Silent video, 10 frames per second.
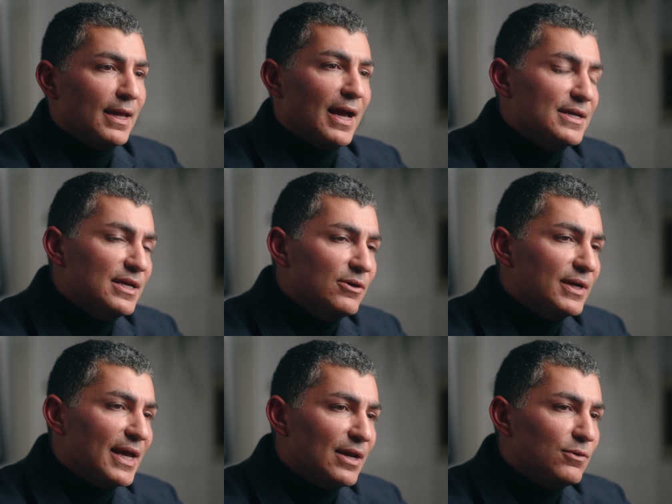And here
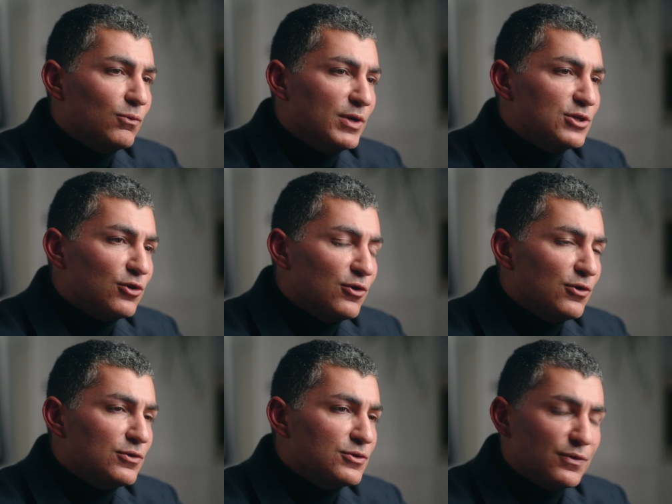again, we
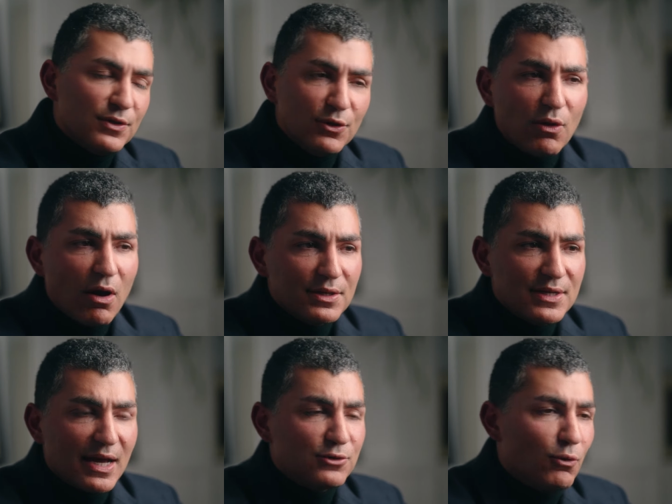turn to the no
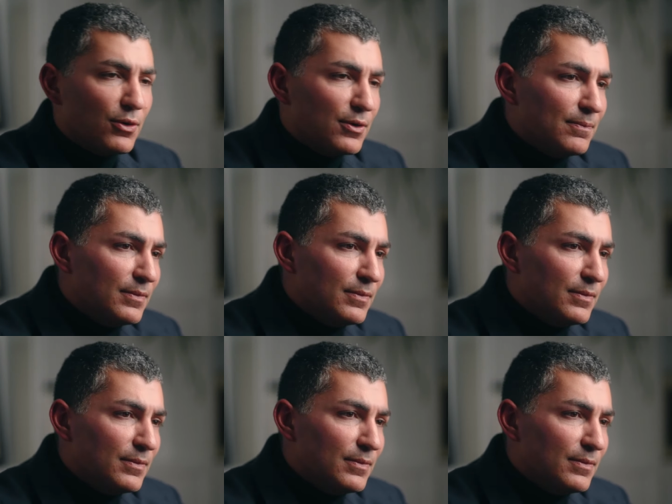contact order.